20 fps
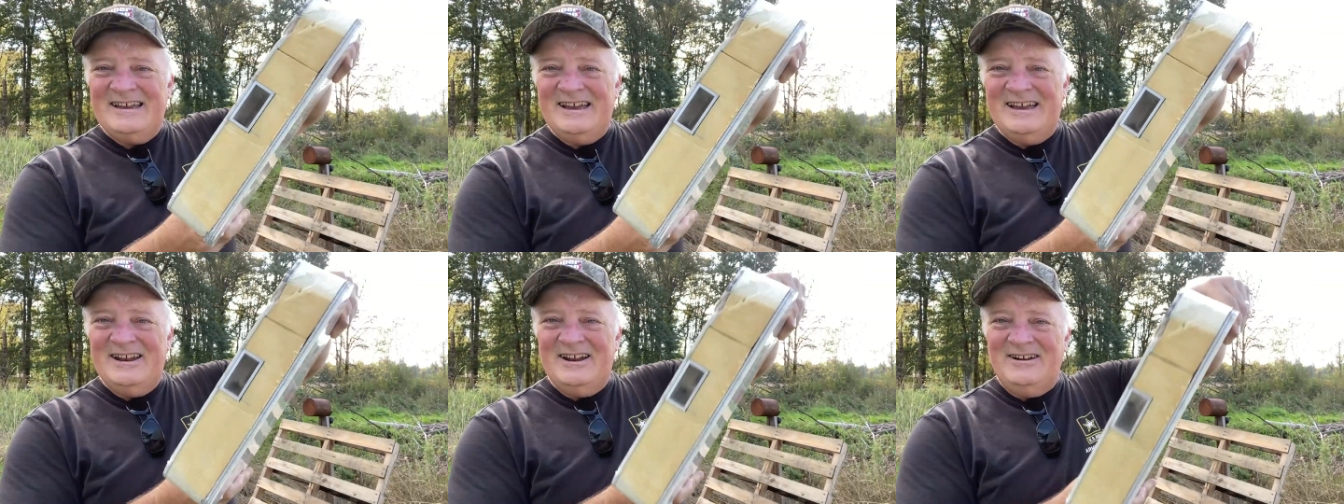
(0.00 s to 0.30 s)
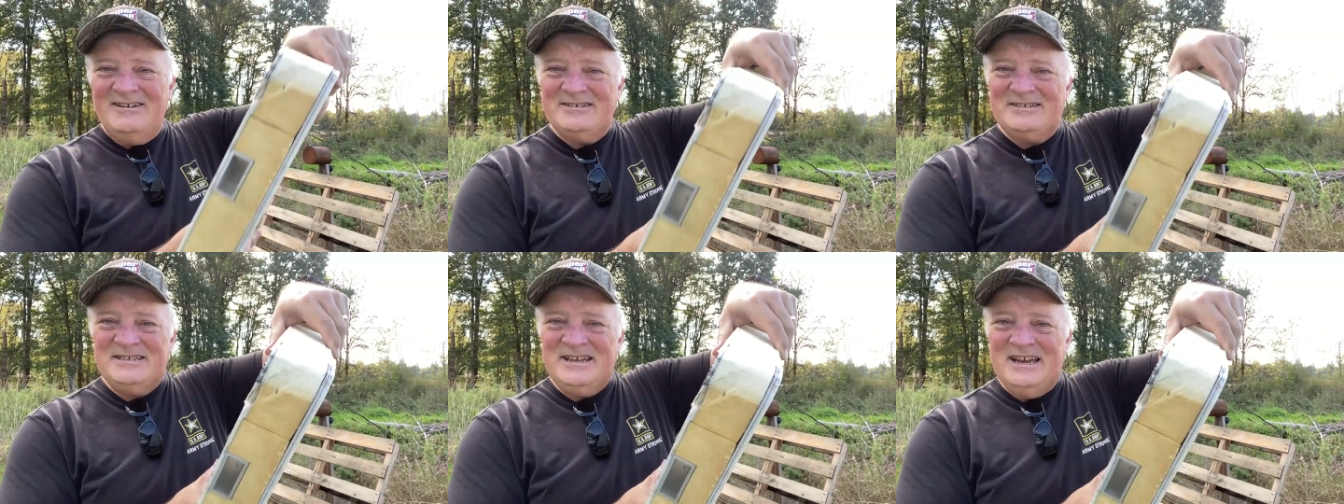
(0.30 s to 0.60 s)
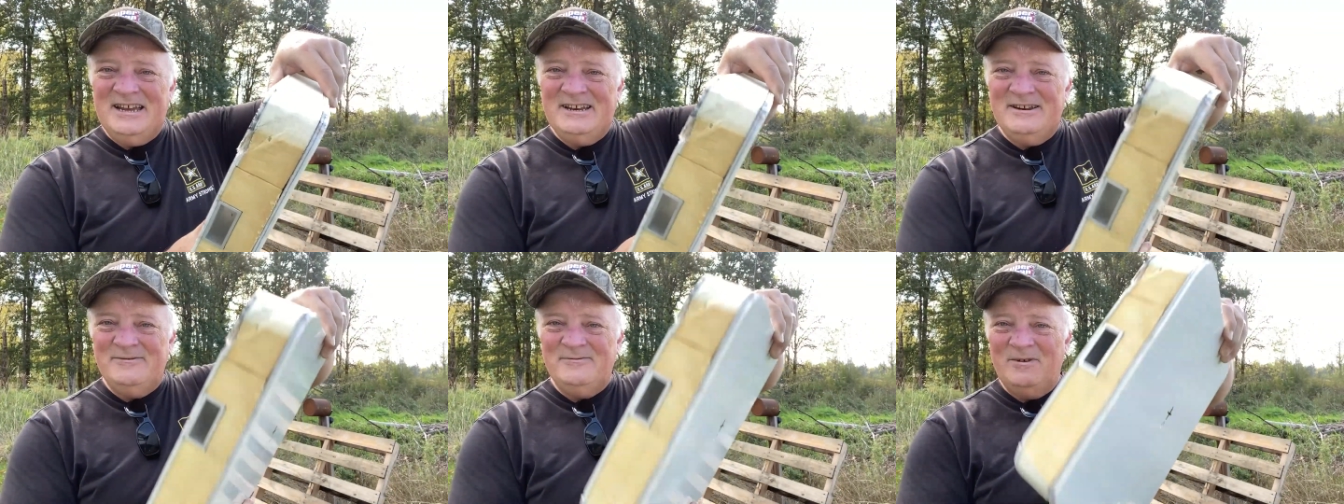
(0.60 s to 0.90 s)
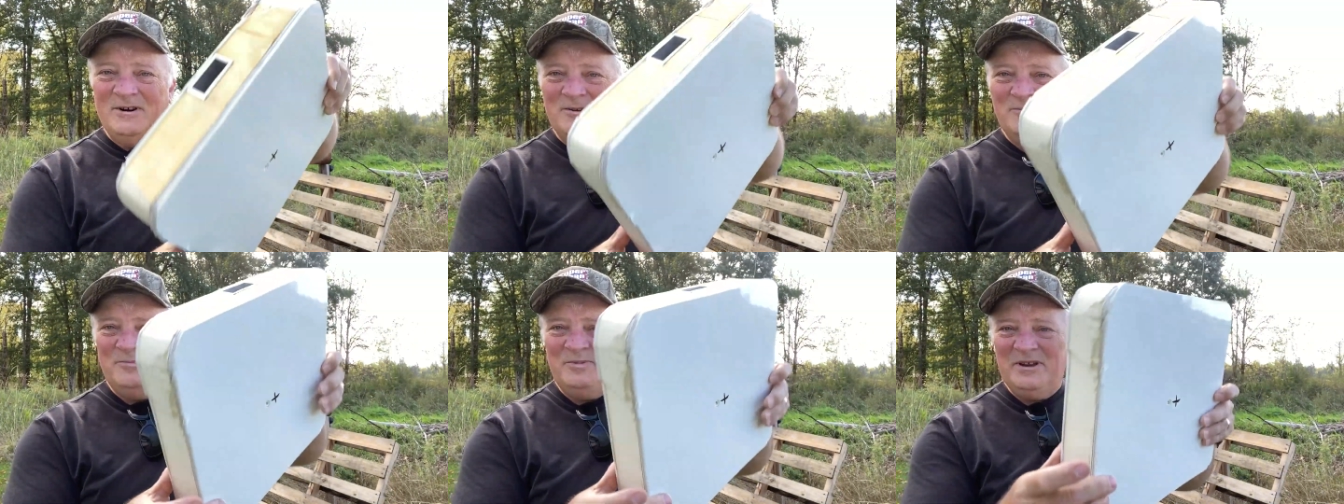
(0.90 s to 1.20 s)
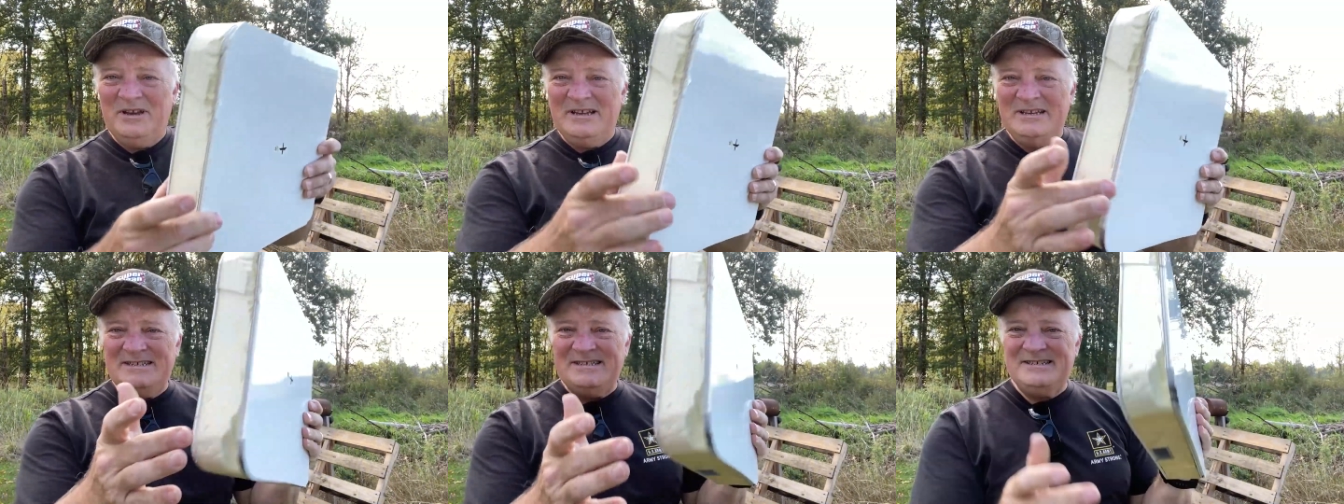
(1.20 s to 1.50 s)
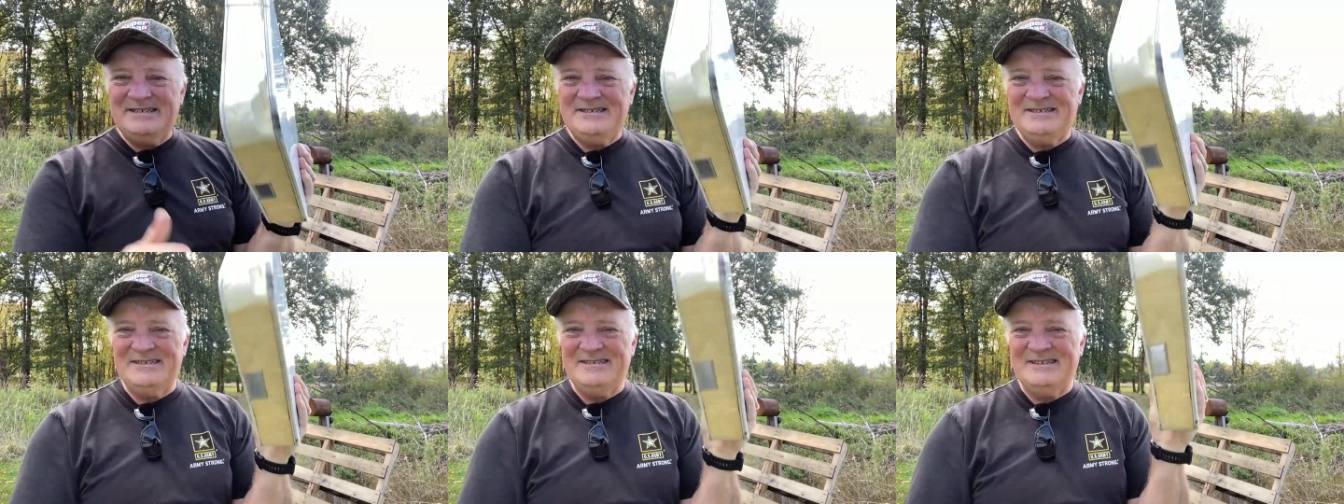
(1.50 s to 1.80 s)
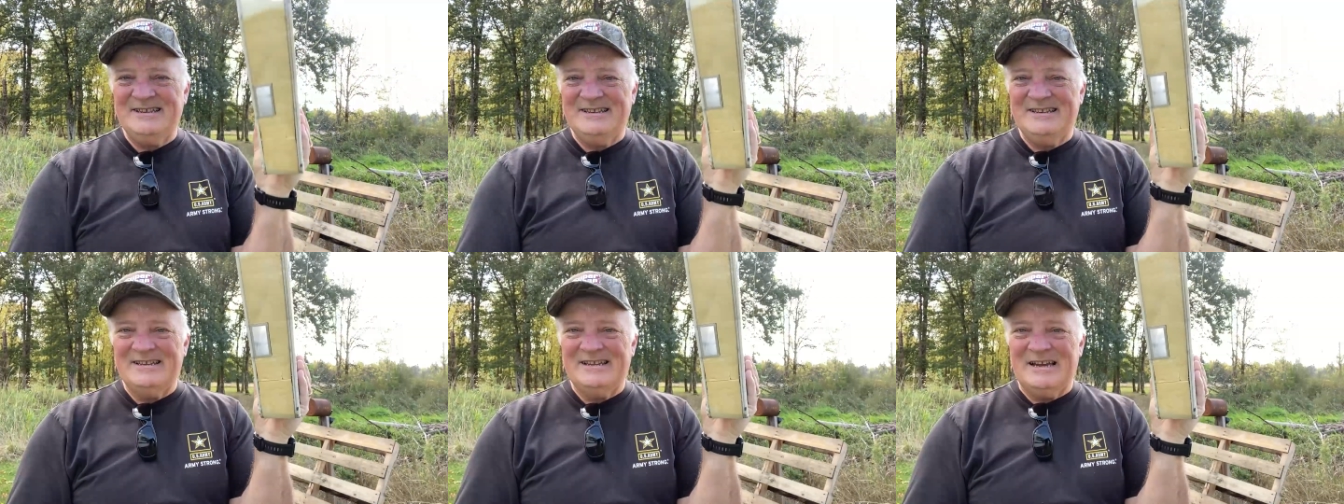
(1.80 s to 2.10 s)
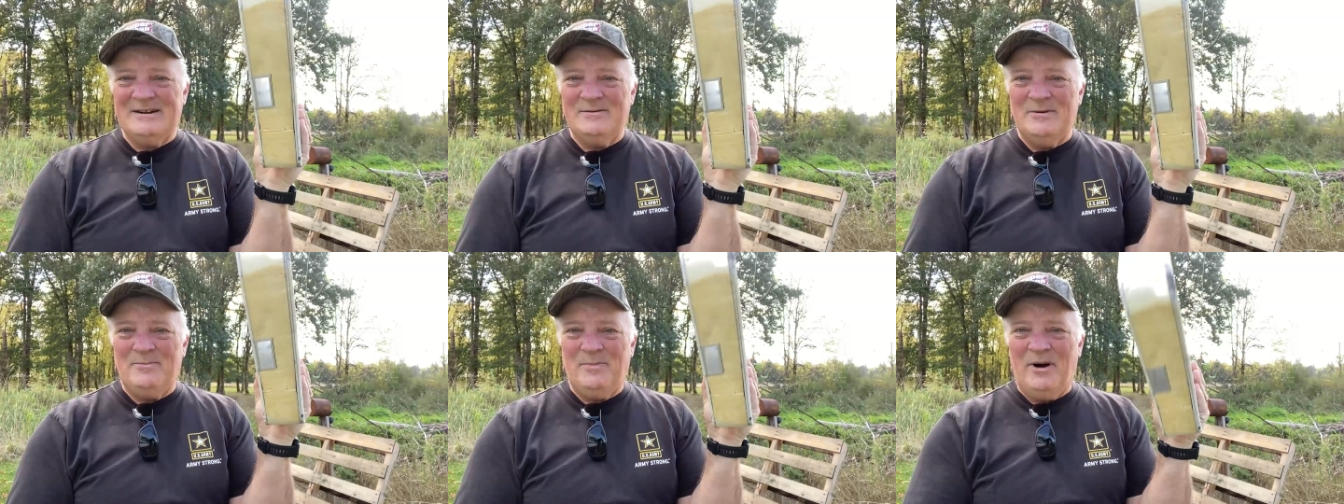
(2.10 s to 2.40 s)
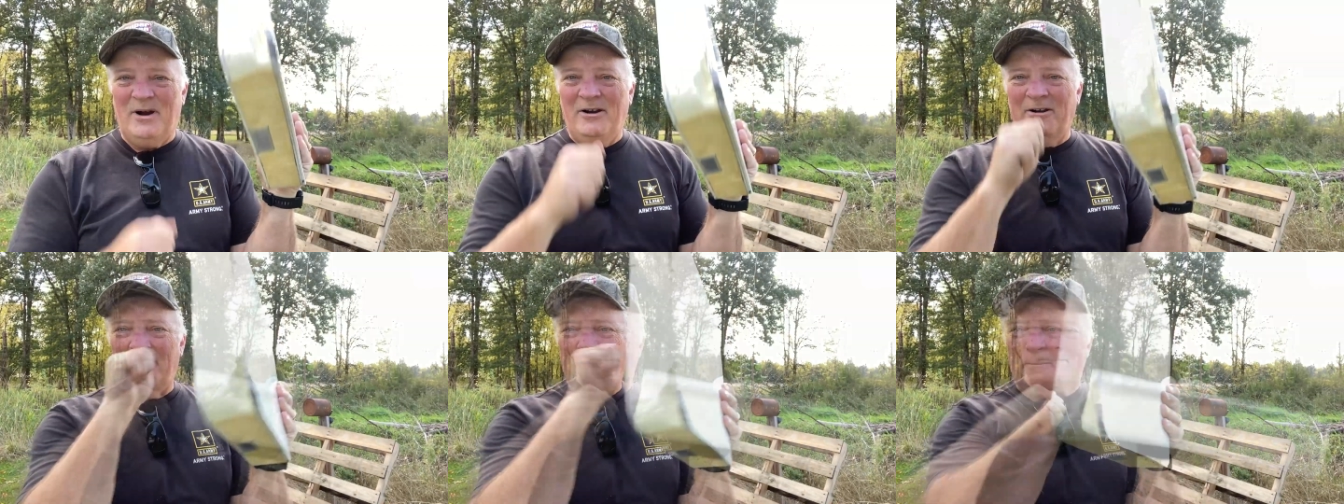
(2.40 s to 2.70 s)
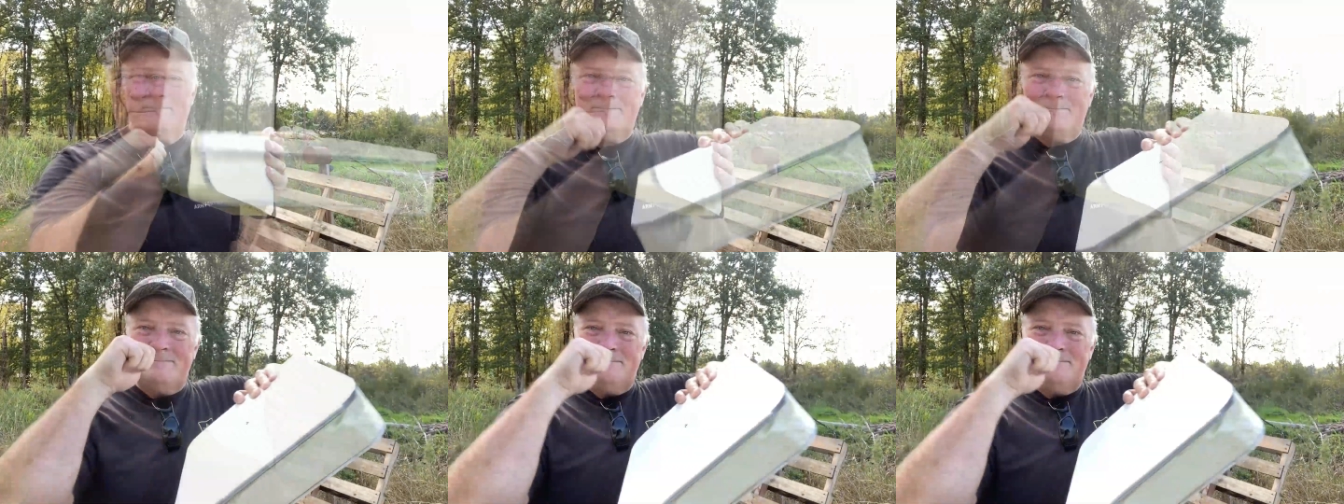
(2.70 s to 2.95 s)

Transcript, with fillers: It all stayed in one piece, didn't come apart.